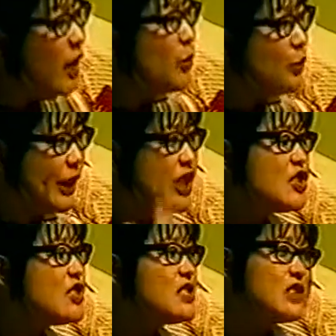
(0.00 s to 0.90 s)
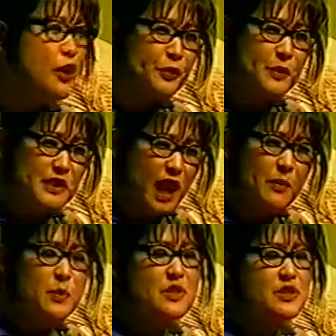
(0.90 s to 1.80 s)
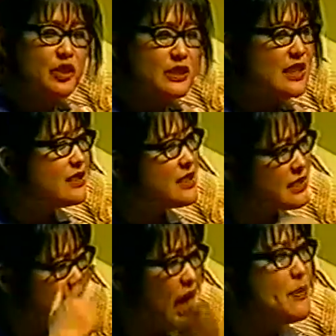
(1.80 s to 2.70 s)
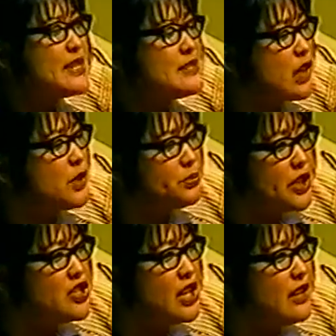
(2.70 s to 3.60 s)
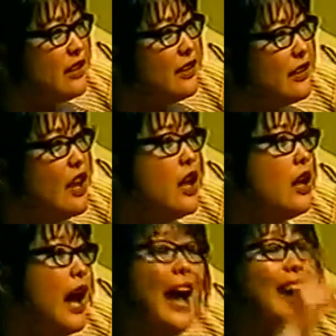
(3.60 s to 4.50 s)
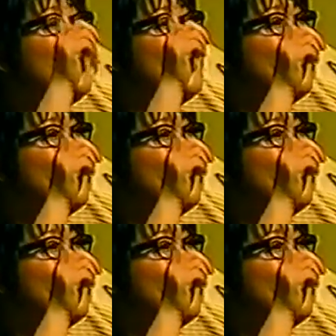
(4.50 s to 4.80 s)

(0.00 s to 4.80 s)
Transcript: Well, where did Jesus go from the time he was 13 to the time he started preaching? And